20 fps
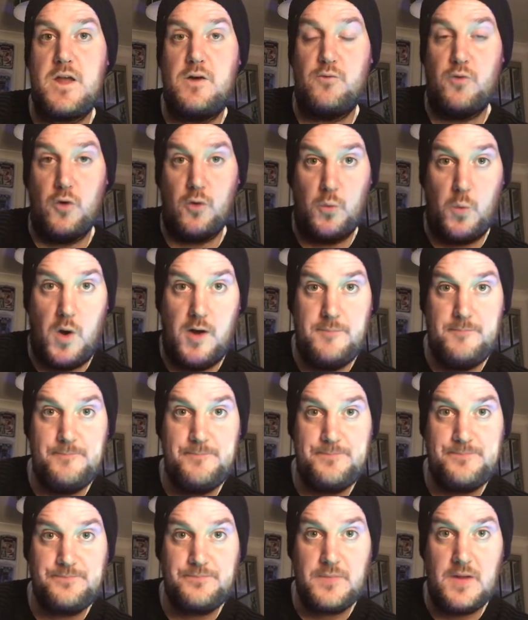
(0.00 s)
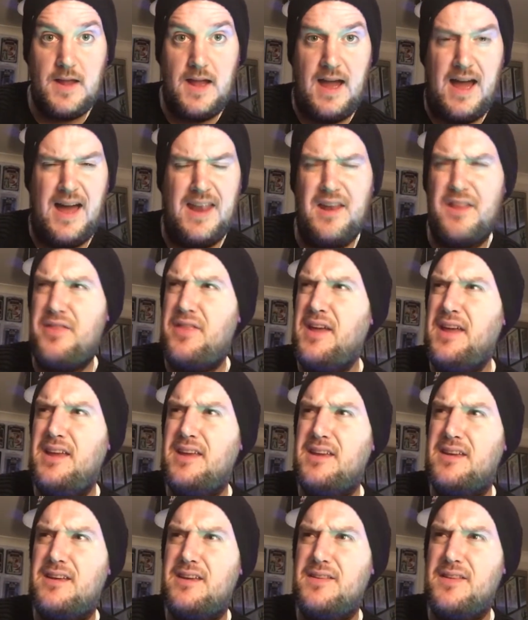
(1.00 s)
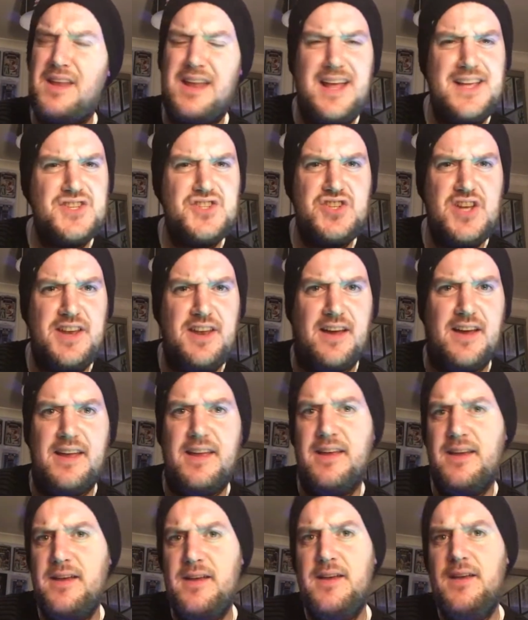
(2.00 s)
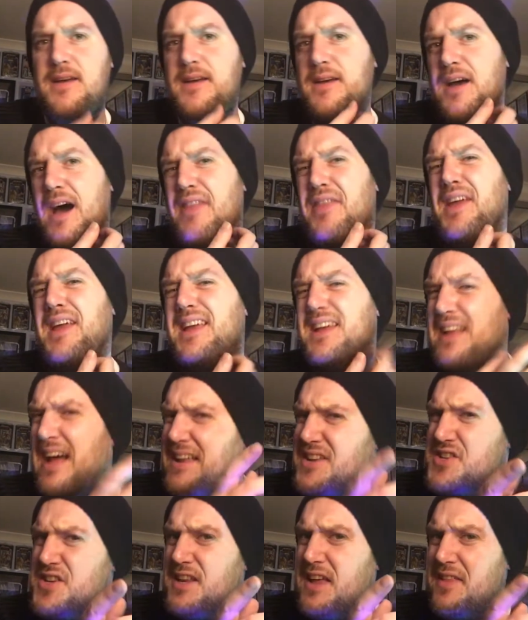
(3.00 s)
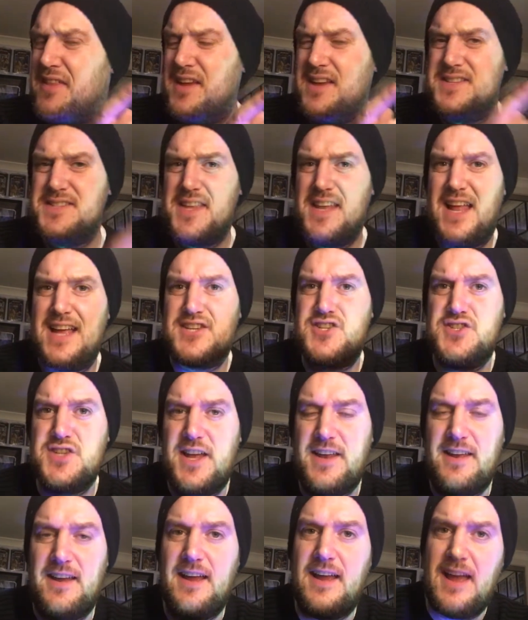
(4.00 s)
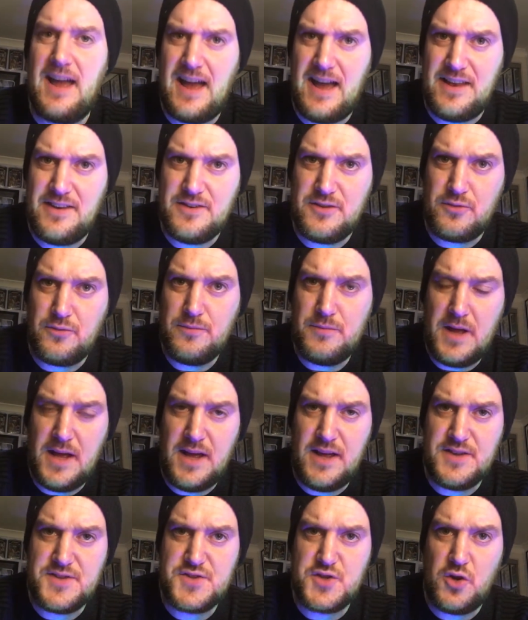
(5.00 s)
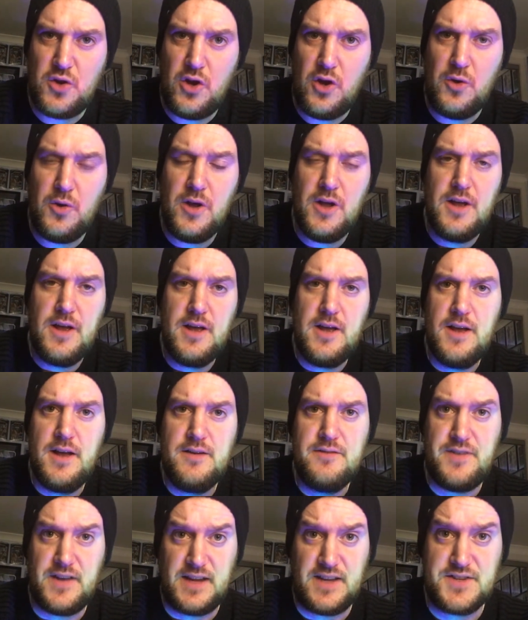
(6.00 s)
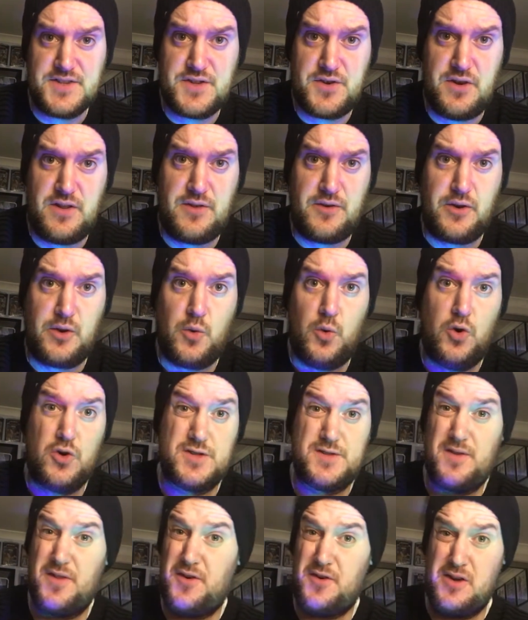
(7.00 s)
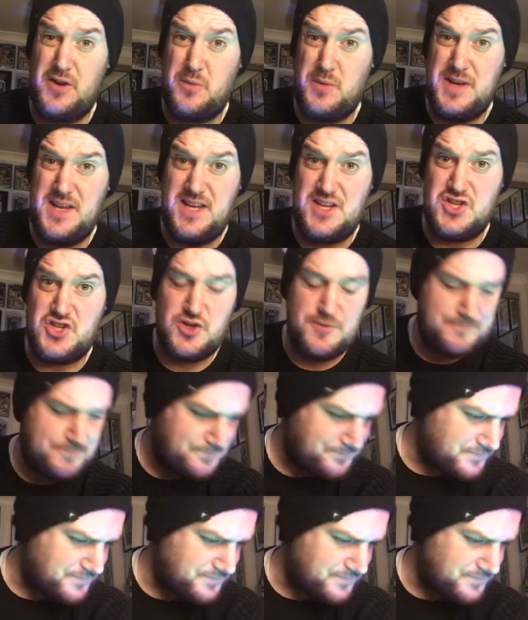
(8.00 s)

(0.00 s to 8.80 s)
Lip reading: Rogue One, and I think the Last Jedi. I think it's the Last Jedi and Solo figures 3 3/4 for £3 each.